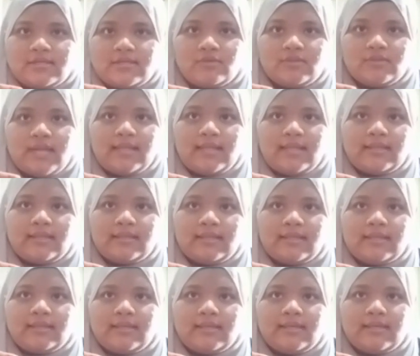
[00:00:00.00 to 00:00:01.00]
that
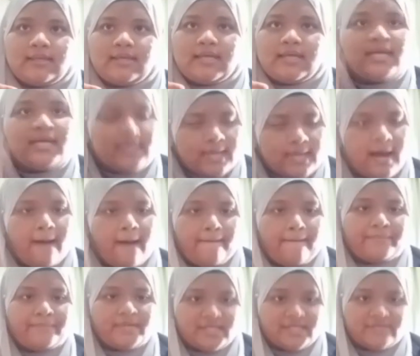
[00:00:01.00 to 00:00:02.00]
the income
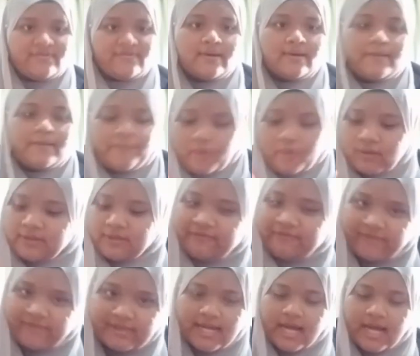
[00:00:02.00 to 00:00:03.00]
is very important
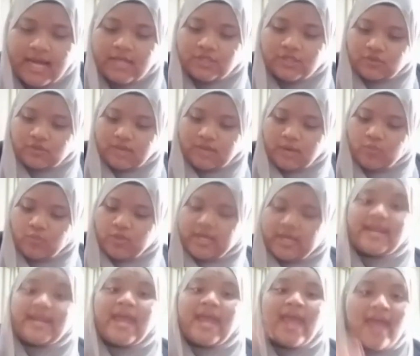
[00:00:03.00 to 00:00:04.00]
first, so then we
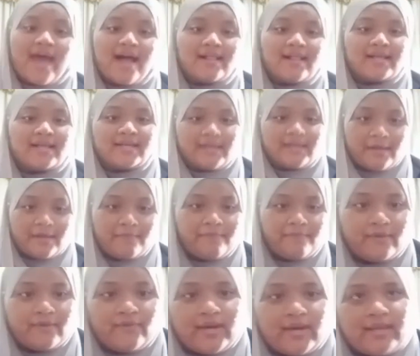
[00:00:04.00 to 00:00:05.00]
can hold a
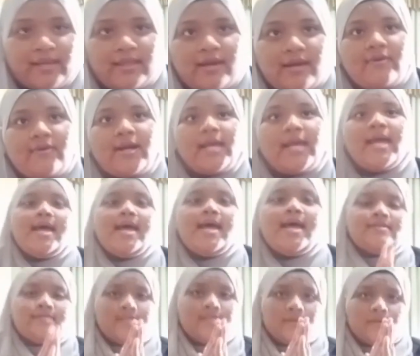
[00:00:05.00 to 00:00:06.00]
campaign right there, right?
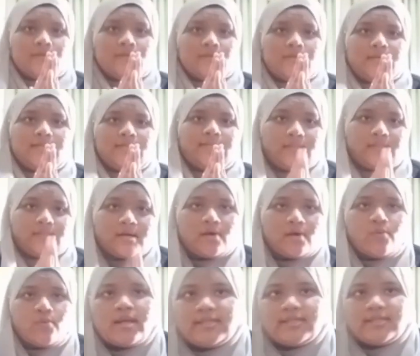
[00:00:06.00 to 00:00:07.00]
So the
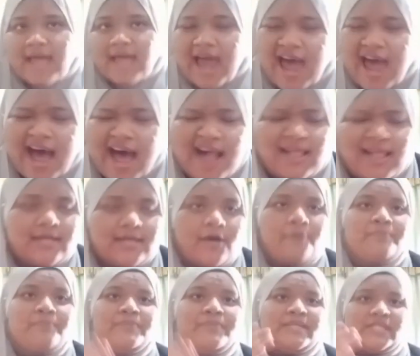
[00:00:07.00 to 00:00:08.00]
third one is held a
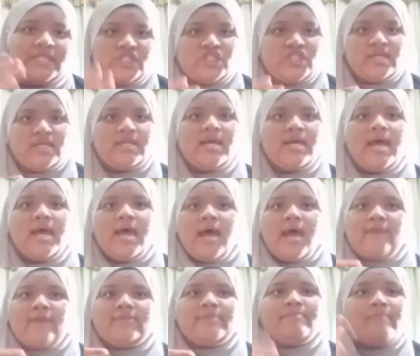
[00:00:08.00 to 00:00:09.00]
competition
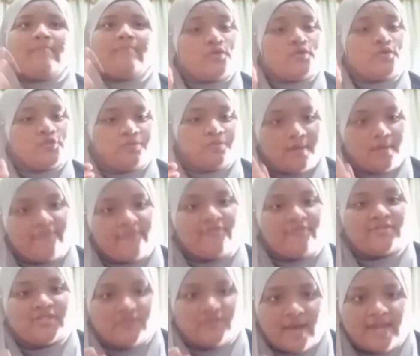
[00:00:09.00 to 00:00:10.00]
of the most
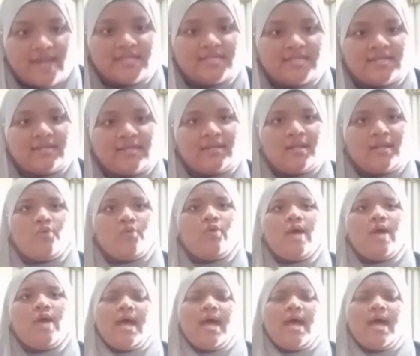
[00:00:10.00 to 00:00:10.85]
beautiful traditional clothes,